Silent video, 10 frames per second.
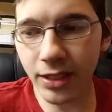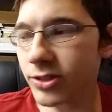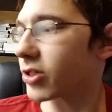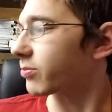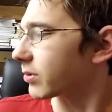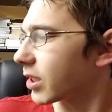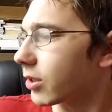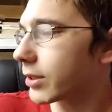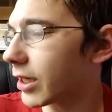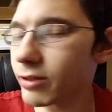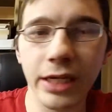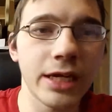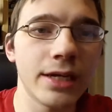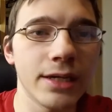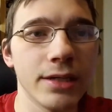So, I went out
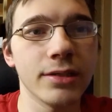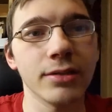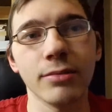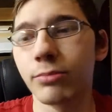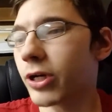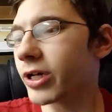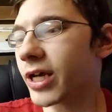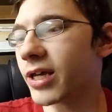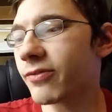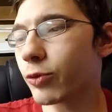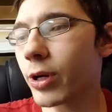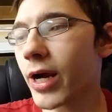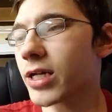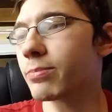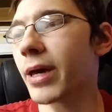and bought a
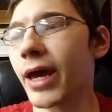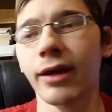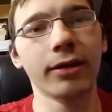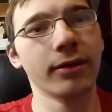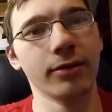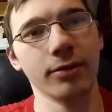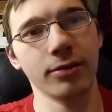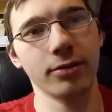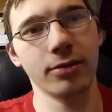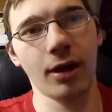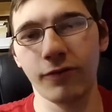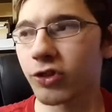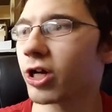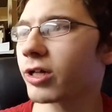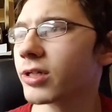variety pack of
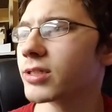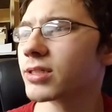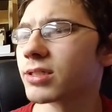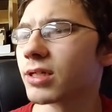chocolates.